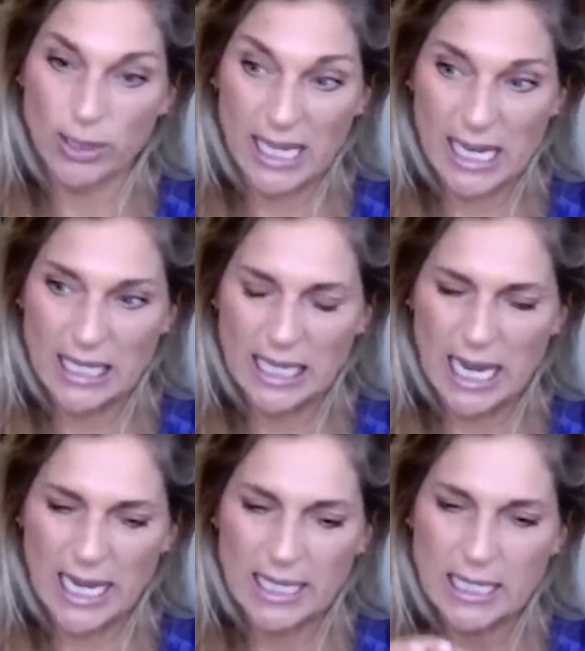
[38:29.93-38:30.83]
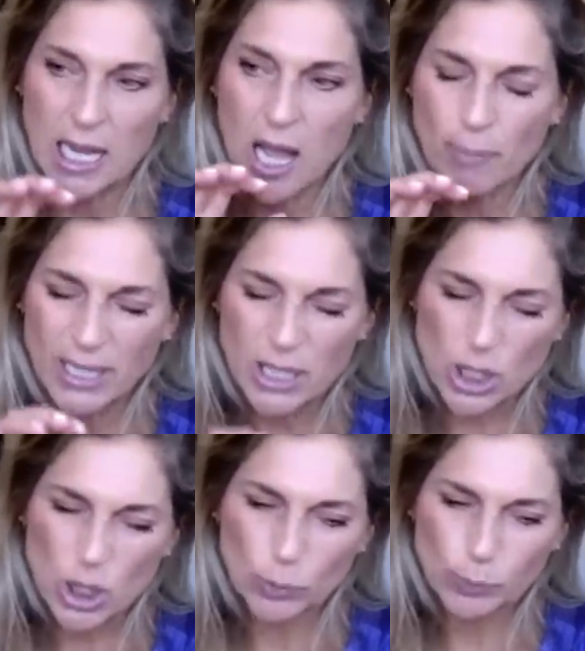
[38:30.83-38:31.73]
and the heat and the ice, but
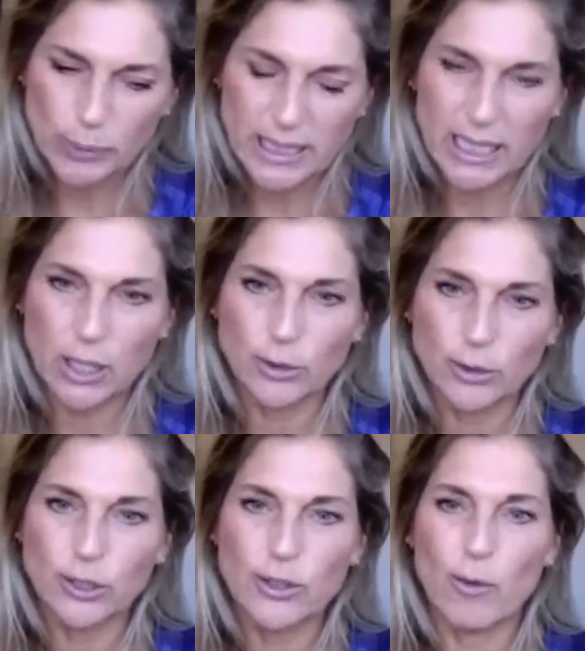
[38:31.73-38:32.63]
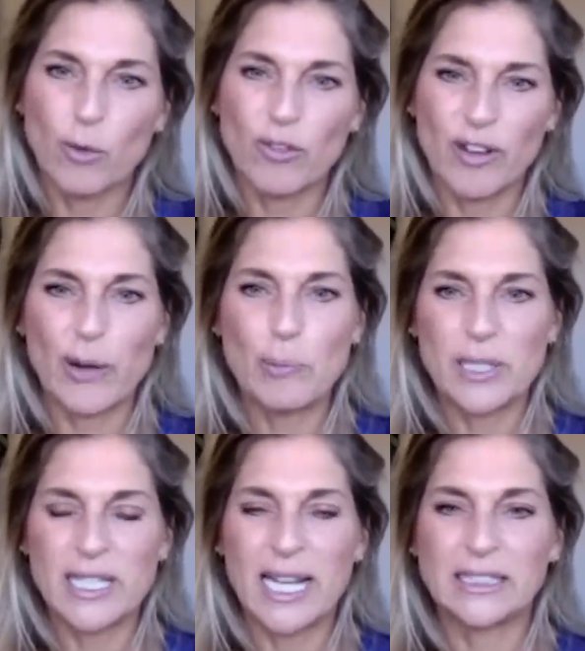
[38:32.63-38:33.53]
it's so particular that we're very
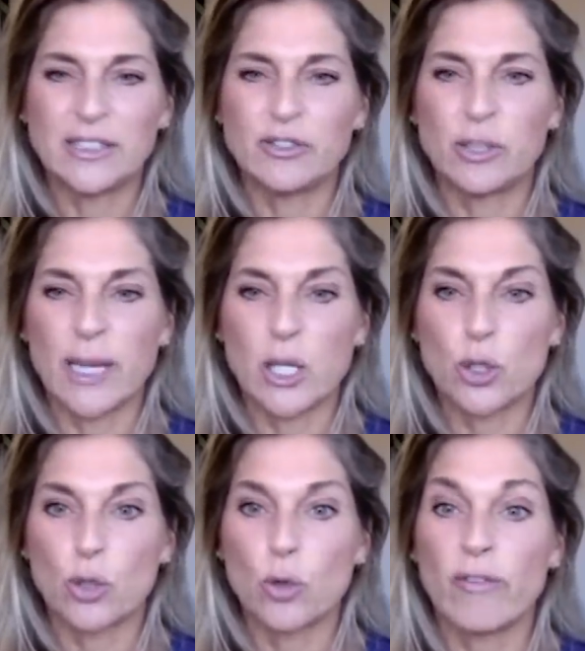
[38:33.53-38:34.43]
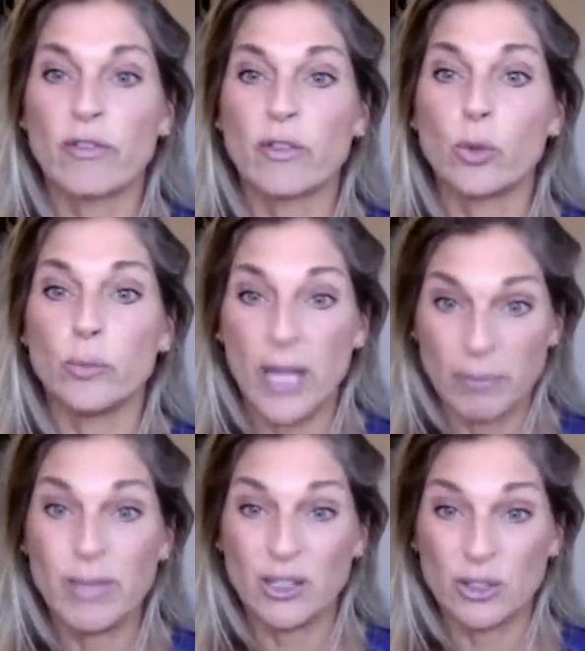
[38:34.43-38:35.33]
protective to make sure whoever would
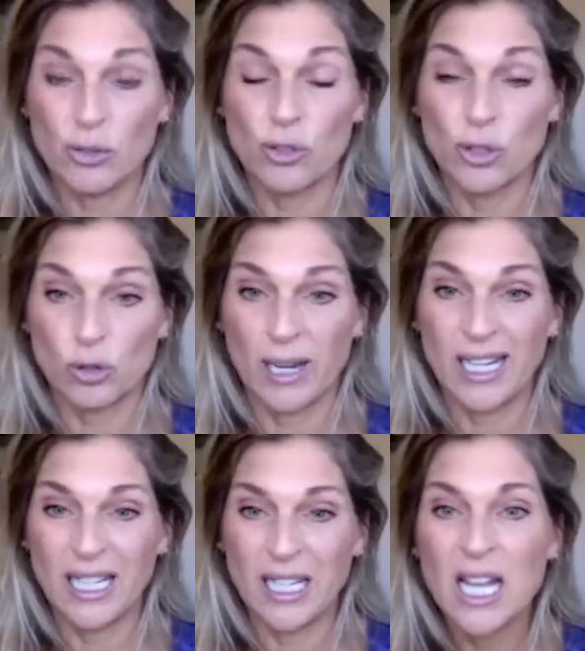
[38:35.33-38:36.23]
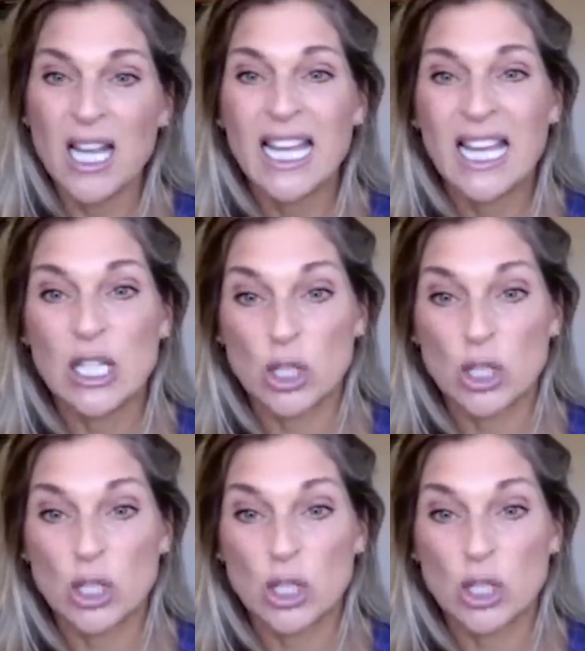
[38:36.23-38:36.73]
administer the training yeah.